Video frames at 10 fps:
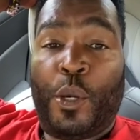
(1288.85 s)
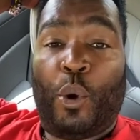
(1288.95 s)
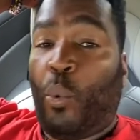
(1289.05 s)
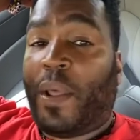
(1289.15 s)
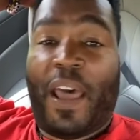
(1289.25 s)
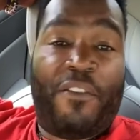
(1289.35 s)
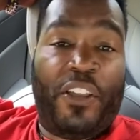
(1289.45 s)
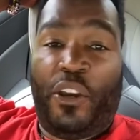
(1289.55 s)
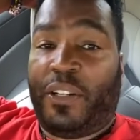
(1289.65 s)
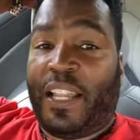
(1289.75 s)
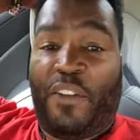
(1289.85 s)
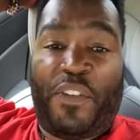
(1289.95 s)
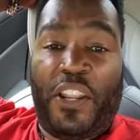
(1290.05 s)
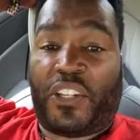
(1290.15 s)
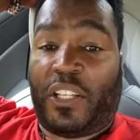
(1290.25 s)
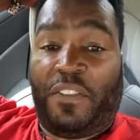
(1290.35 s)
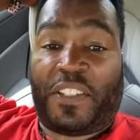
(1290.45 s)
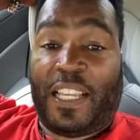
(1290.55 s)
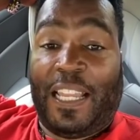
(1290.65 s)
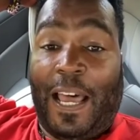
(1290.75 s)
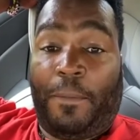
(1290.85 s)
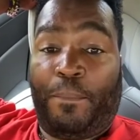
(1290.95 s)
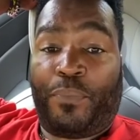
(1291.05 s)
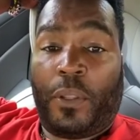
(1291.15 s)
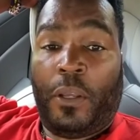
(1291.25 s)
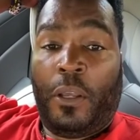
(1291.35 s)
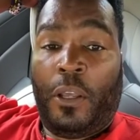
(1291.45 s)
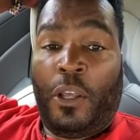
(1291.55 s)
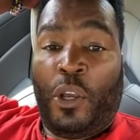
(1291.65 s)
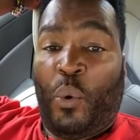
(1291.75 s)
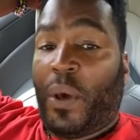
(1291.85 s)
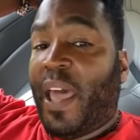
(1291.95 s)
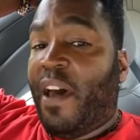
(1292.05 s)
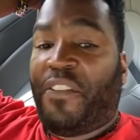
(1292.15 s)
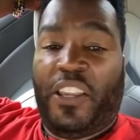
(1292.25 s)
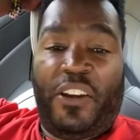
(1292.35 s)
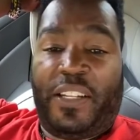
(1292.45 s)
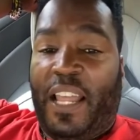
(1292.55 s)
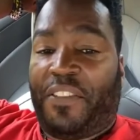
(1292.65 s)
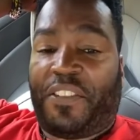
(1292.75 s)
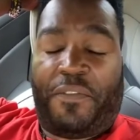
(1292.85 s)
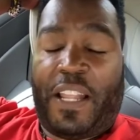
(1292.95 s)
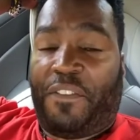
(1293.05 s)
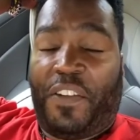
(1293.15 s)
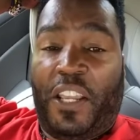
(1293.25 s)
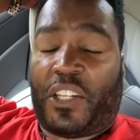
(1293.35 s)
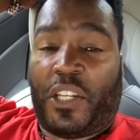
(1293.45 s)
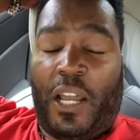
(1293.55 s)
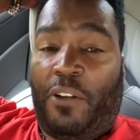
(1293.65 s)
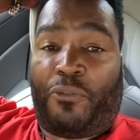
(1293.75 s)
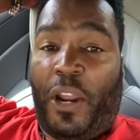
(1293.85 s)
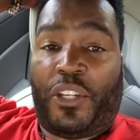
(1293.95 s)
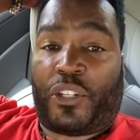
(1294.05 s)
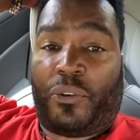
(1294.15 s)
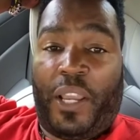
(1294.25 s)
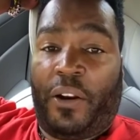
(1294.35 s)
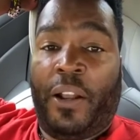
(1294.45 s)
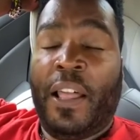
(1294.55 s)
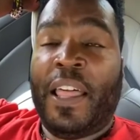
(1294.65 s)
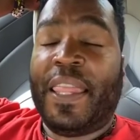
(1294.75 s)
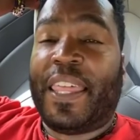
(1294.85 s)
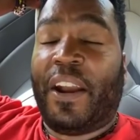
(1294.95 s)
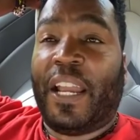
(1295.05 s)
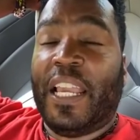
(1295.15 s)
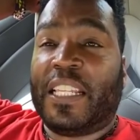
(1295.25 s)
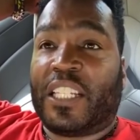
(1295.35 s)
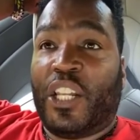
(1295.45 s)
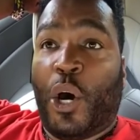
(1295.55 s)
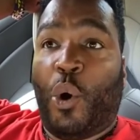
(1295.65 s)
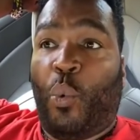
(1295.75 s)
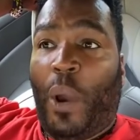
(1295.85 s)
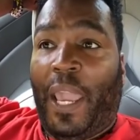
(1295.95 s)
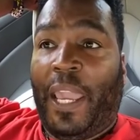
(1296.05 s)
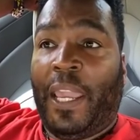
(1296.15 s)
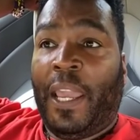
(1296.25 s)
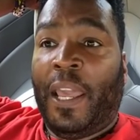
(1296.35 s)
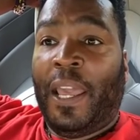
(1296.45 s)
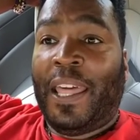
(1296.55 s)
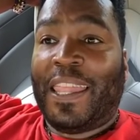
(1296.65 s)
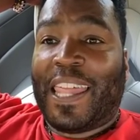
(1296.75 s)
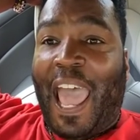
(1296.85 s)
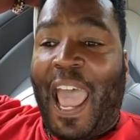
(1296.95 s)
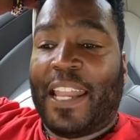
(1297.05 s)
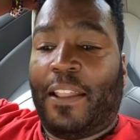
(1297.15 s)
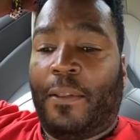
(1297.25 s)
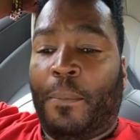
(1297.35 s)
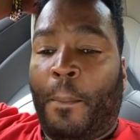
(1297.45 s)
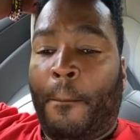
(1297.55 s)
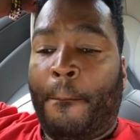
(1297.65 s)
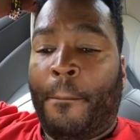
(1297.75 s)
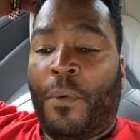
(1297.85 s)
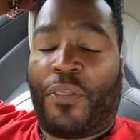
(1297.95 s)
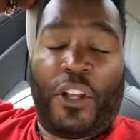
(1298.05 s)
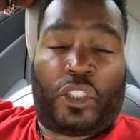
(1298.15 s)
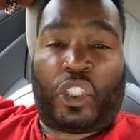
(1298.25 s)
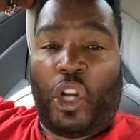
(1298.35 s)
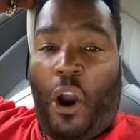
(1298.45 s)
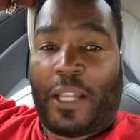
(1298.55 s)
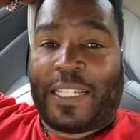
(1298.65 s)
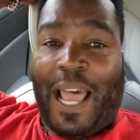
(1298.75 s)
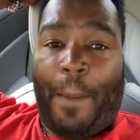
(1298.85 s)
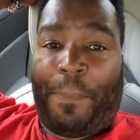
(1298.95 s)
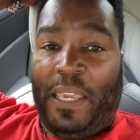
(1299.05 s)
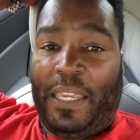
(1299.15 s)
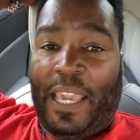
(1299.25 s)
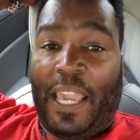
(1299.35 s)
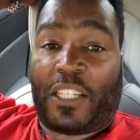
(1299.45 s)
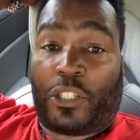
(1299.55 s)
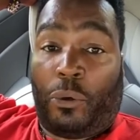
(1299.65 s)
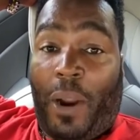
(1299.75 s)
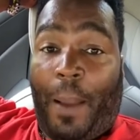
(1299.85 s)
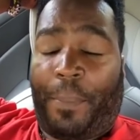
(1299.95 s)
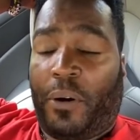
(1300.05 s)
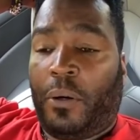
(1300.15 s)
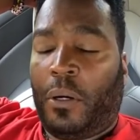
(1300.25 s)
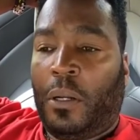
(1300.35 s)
Whatever your definition of sellout, whatever your definition of race traitor, there is no way that the chart-topping gangster rapper